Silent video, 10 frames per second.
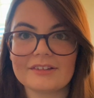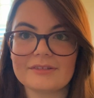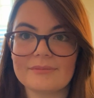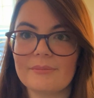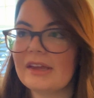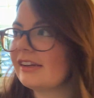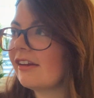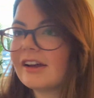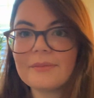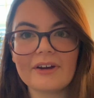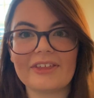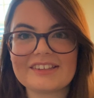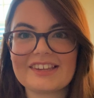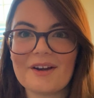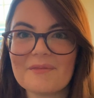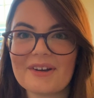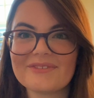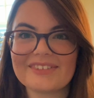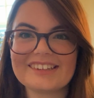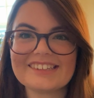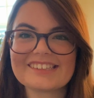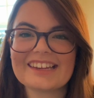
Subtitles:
midnight by the time I've finished.